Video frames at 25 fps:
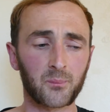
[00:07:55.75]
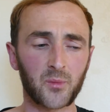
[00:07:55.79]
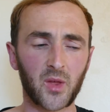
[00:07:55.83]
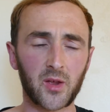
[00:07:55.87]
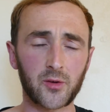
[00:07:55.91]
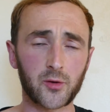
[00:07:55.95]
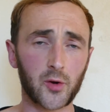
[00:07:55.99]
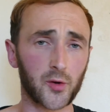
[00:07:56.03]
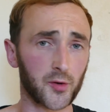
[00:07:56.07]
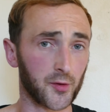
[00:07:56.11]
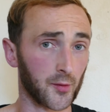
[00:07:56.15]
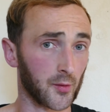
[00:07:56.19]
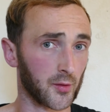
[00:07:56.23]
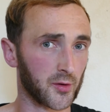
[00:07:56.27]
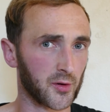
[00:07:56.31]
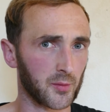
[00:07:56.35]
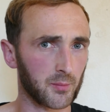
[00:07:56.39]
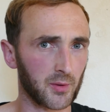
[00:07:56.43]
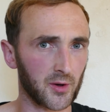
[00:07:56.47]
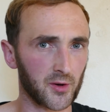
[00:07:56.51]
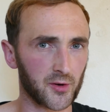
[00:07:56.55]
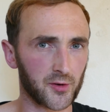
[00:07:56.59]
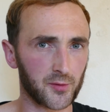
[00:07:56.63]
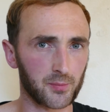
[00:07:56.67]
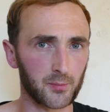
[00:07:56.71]
It just looks a
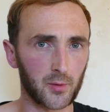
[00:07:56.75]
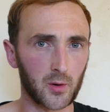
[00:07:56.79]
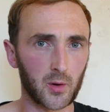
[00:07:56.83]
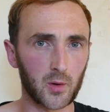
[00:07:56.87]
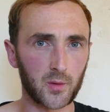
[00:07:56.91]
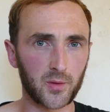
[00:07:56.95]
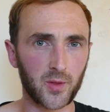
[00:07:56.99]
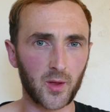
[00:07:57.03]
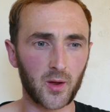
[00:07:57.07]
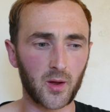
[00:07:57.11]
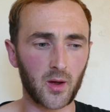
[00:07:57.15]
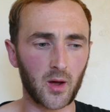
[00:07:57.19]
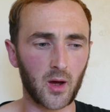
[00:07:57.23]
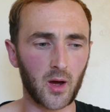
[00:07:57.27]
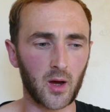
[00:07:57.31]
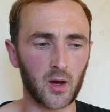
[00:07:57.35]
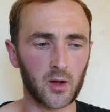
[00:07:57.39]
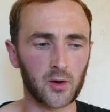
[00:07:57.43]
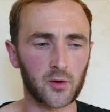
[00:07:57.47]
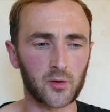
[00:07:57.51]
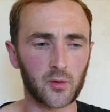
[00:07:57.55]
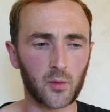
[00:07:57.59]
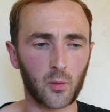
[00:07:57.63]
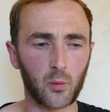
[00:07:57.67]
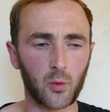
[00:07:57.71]
bit smoother,
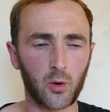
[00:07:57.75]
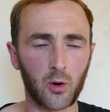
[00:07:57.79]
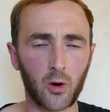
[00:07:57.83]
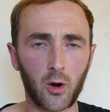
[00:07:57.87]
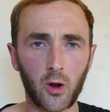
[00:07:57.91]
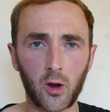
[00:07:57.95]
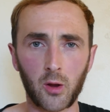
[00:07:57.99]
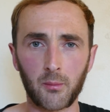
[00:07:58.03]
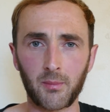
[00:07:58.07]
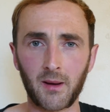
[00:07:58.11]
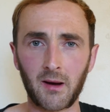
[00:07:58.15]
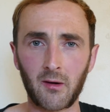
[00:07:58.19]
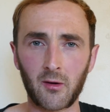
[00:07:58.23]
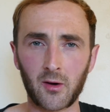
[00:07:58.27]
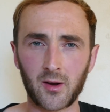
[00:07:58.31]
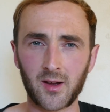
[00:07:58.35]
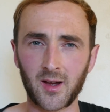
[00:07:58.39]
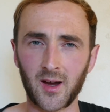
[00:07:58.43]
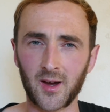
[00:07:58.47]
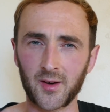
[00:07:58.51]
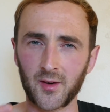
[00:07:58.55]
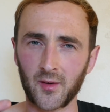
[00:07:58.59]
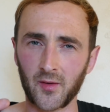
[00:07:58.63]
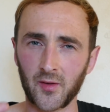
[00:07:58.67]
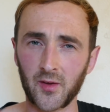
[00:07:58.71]
and we're all about
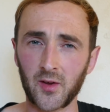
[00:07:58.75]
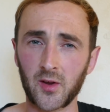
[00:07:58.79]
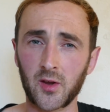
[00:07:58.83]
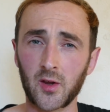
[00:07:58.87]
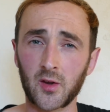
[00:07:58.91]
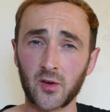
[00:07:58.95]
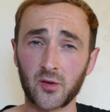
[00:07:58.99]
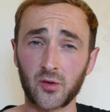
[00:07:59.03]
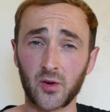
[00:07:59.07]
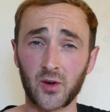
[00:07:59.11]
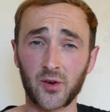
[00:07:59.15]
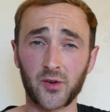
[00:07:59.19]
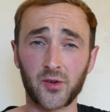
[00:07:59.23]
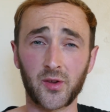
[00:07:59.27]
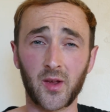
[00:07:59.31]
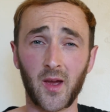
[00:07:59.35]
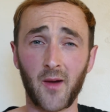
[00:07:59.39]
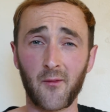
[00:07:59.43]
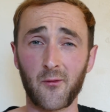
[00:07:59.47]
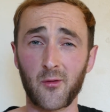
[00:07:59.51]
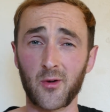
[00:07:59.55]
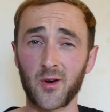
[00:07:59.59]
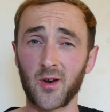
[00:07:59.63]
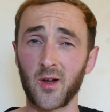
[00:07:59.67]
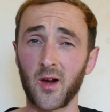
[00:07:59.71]
kind of linking tricks
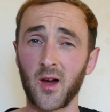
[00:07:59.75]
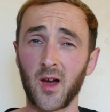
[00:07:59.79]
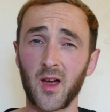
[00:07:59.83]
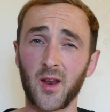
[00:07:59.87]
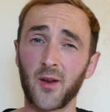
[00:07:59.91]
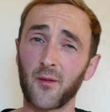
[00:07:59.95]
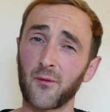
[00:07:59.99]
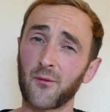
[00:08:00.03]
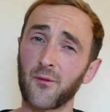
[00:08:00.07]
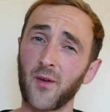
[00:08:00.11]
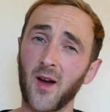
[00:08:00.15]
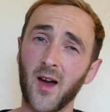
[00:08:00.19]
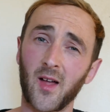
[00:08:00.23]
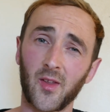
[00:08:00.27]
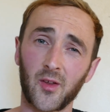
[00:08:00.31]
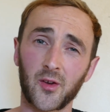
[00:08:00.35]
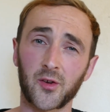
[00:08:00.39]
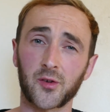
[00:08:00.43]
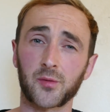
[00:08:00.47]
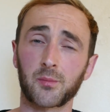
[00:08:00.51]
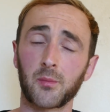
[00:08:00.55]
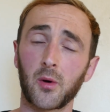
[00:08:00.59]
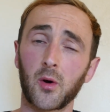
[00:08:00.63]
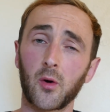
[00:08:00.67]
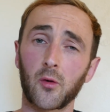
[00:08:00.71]
together in a fairly
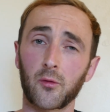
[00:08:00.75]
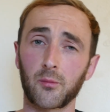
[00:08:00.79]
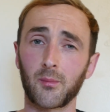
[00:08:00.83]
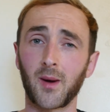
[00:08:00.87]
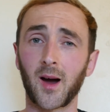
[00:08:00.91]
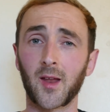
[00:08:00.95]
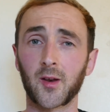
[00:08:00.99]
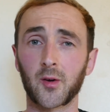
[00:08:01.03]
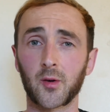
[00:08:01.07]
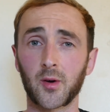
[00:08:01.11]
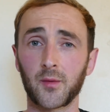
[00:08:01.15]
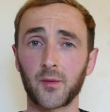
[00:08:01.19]
smooth manner